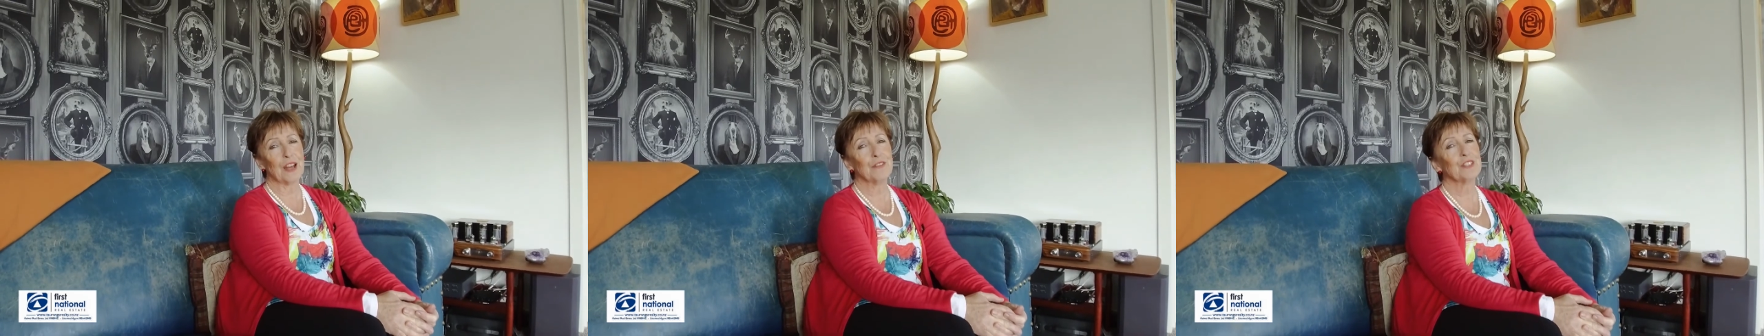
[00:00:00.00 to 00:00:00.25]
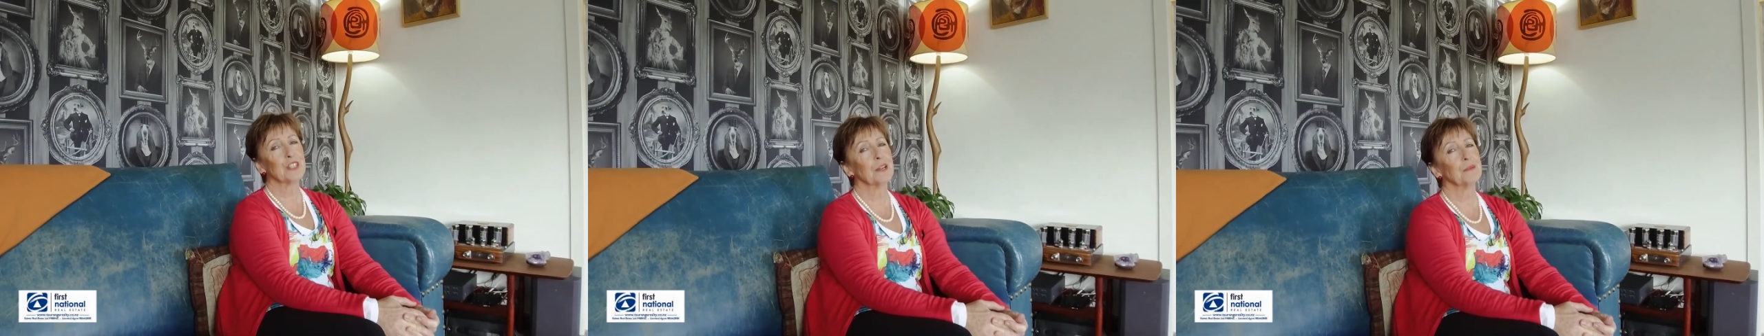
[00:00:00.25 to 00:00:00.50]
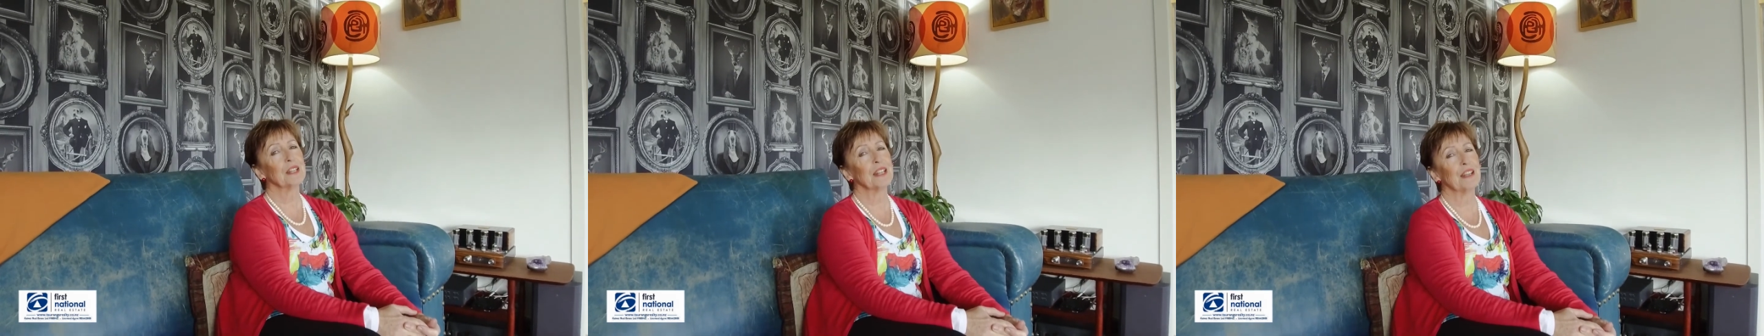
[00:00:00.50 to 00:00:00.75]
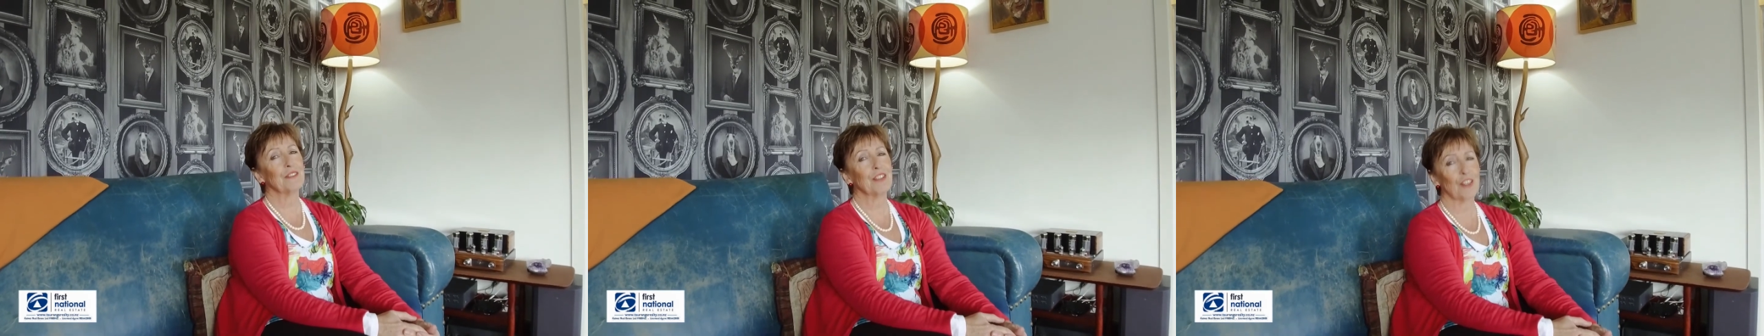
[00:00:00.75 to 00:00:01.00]
love to come
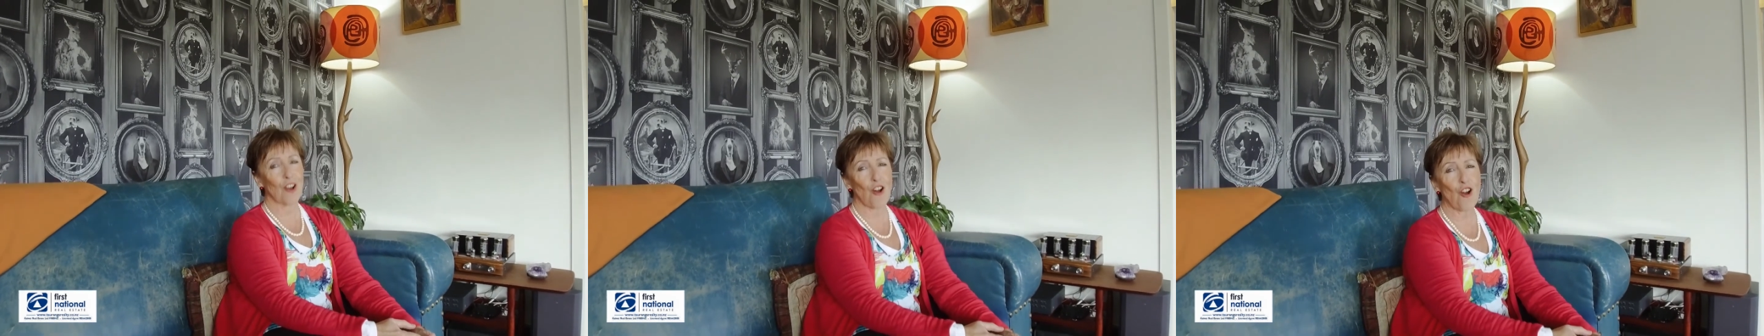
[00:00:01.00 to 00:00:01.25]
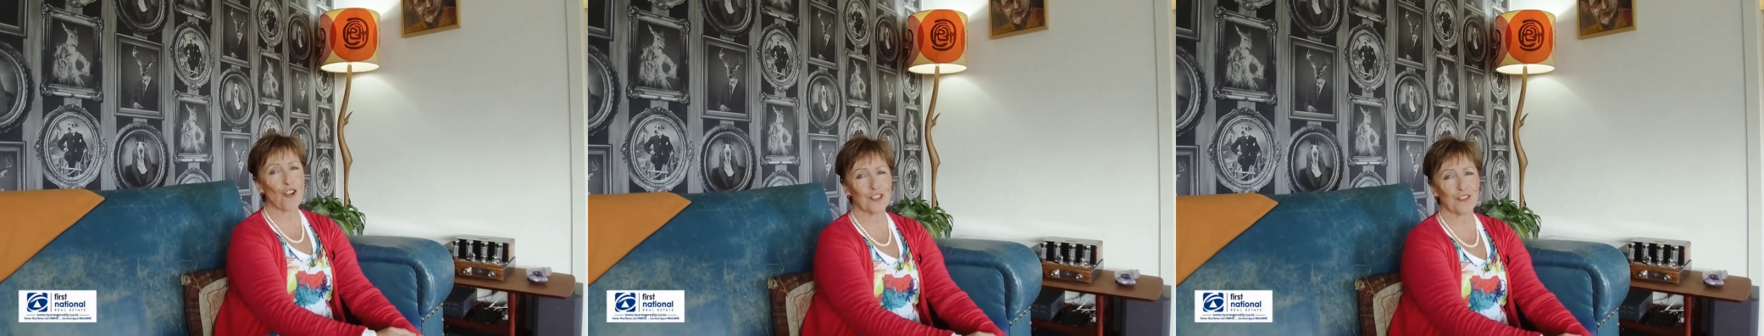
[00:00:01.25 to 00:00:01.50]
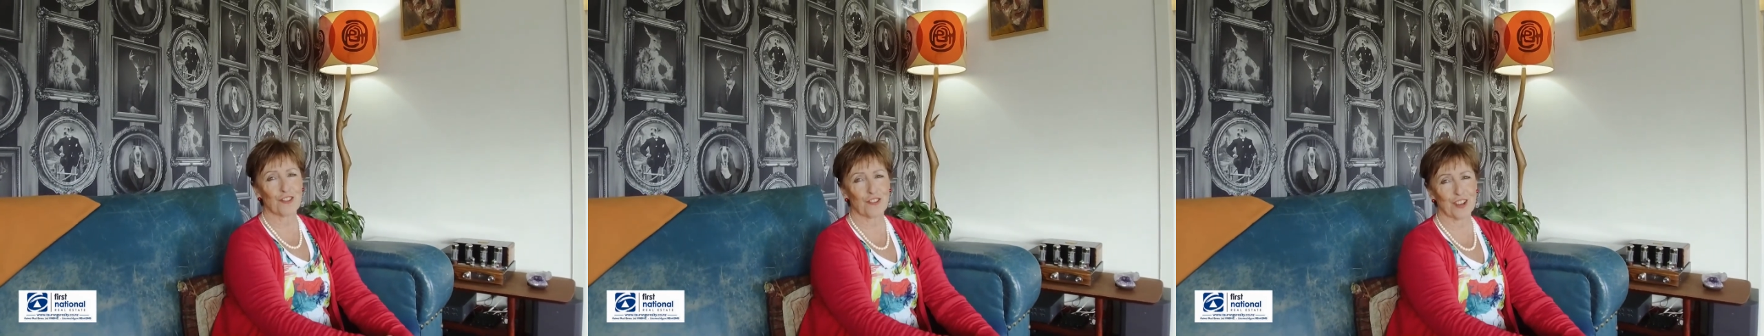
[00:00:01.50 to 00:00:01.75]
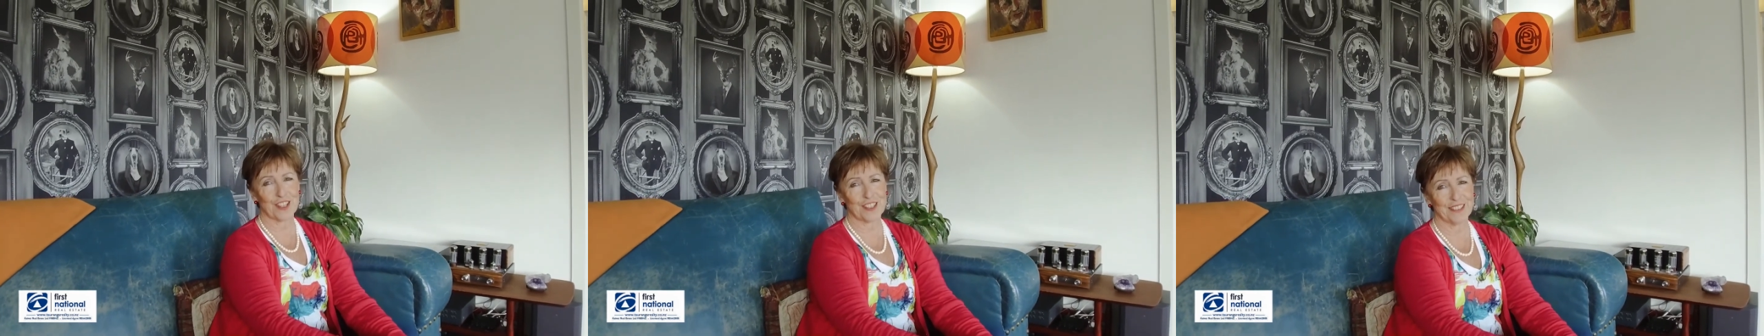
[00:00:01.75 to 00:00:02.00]
and live in the heart of
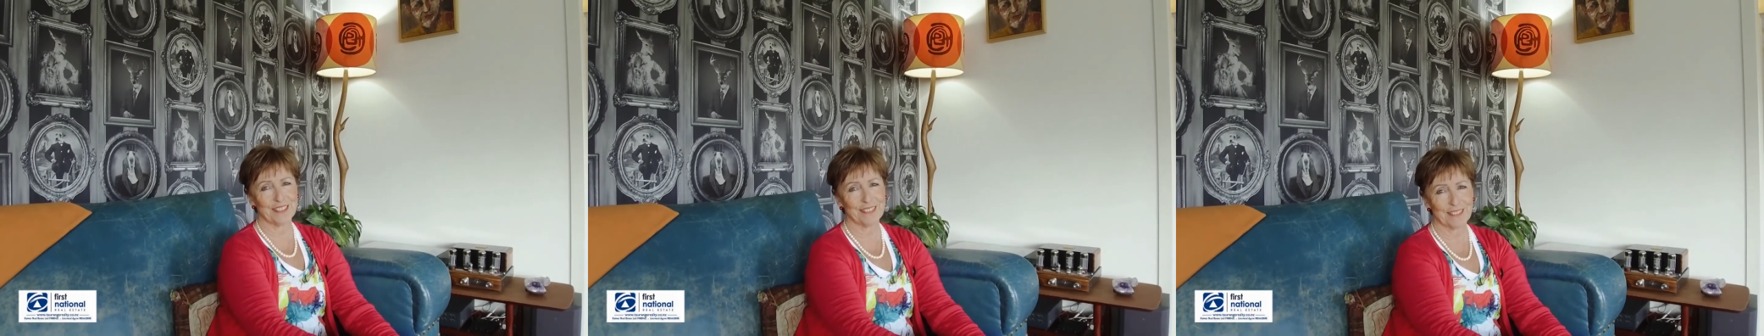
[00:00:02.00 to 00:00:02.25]
Greerton.